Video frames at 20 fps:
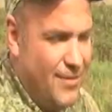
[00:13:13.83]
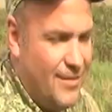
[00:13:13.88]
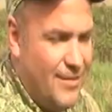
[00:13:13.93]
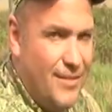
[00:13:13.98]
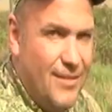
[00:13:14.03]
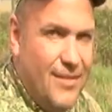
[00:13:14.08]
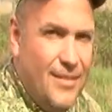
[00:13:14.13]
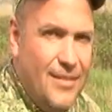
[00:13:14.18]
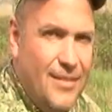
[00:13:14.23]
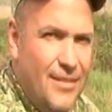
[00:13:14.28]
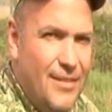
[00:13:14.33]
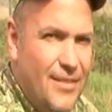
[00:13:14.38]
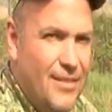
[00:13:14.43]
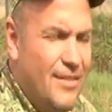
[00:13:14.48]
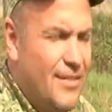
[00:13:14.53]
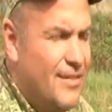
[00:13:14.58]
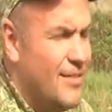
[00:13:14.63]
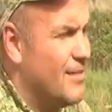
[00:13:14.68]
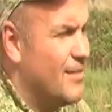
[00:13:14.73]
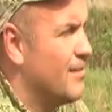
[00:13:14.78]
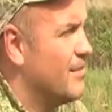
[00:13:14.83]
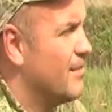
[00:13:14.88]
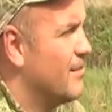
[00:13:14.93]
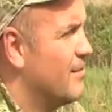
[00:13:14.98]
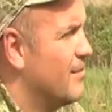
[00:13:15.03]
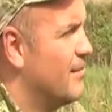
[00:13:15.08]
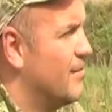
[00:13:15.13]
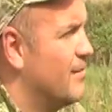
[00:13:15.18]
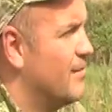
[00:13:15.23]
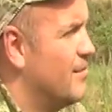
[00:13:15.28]

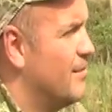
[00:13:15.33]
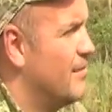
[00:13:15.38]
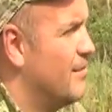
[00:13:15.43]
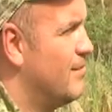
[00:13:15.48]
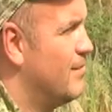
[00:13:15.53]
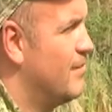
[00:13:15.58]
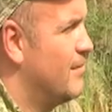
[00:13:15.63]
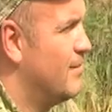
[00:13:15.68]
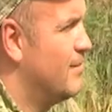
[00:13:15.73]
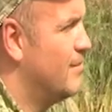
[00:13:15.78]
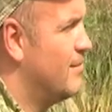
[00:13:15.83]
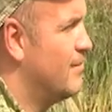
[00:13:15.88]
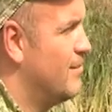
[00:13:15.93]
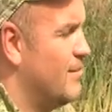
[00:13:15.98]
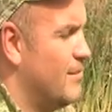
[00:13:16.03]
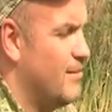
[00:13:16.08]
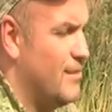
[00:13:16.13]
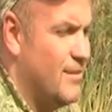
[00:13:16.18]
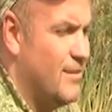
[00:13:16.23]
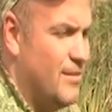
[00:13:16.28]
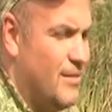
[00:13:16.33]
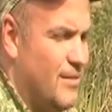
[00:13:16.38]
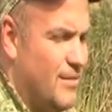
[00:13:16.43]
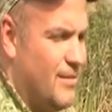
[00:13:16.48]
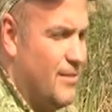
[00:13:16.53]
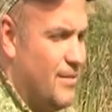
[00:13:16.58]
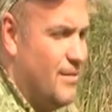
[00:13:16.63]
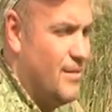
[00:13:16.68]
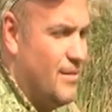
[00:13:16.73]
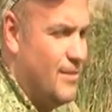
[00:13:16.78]

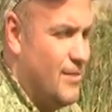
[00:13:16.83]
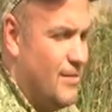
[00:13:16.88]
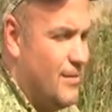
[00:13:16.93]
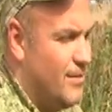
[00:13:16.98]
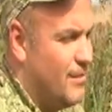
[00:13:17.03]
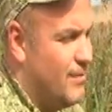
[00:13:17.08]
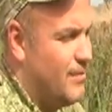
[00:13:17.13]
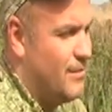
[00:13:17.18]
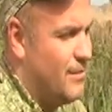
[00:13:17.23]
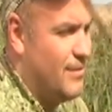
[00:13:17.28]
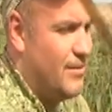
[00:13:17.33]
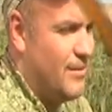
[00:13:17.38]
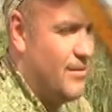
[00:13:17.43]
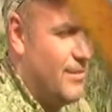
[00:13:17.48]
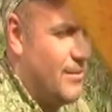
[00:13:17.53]
(not speaking)